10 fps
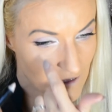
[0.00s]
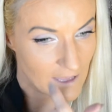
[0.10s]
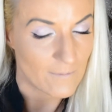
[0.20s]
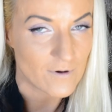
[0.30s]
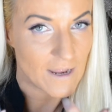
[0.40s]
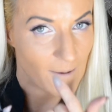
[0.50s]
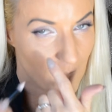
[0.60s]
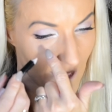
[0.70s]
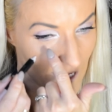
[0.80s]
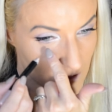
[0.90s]
and I'm gonna
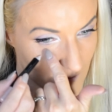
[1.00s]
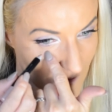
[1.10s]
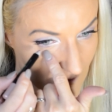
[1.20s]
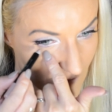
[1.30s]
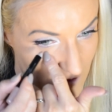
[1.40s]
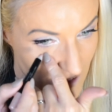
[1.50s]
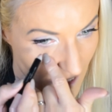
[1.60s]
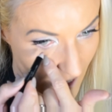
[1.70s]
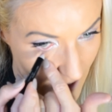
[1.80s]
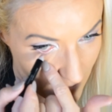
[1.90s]
apply it to my
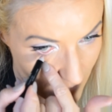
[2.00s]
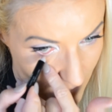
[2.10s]
waterline.